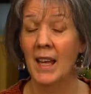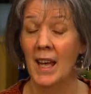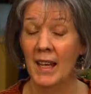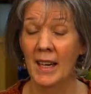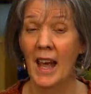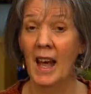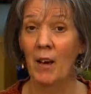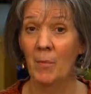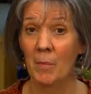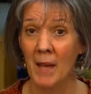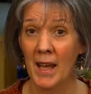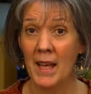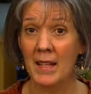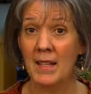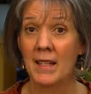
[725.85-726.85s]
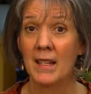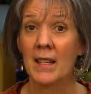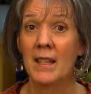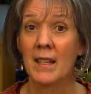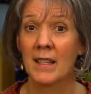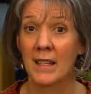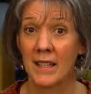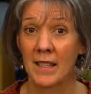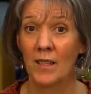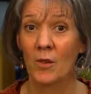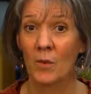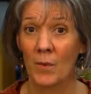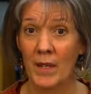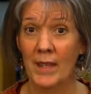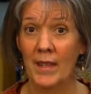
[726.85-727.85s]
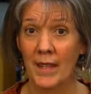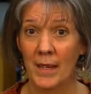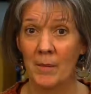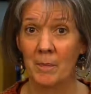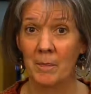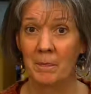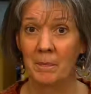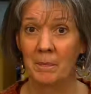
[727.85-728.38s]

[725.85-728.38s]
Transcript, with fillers: and how best to deal with them.